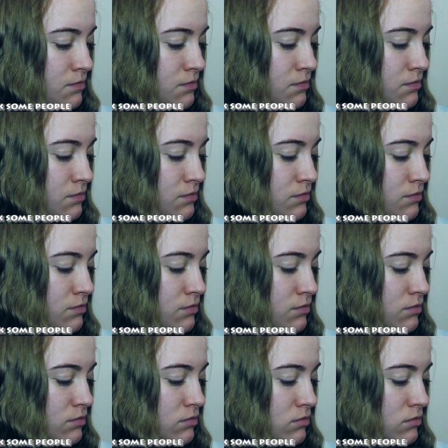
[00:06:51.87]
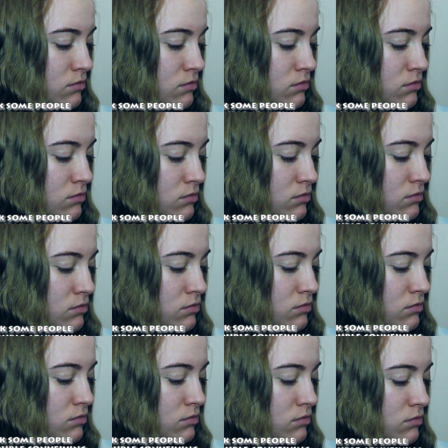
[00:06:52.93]

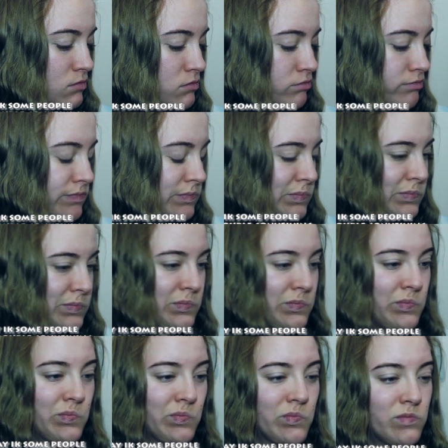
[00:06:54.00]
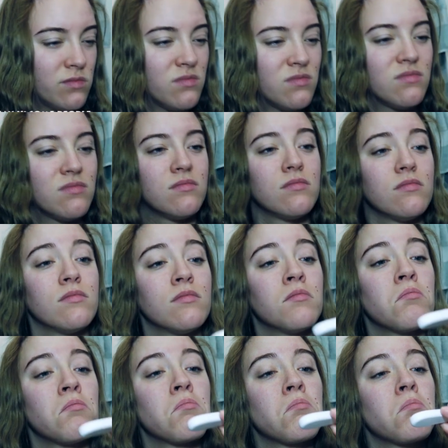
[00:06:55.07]

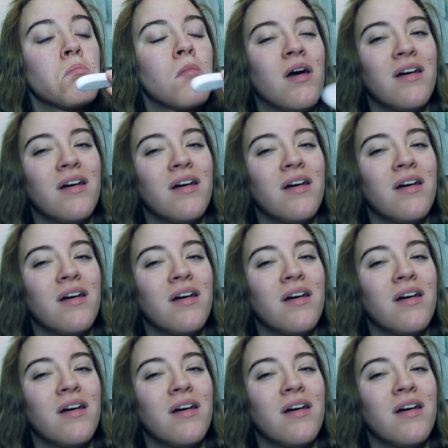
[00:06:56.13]
No one is speaking in this clip.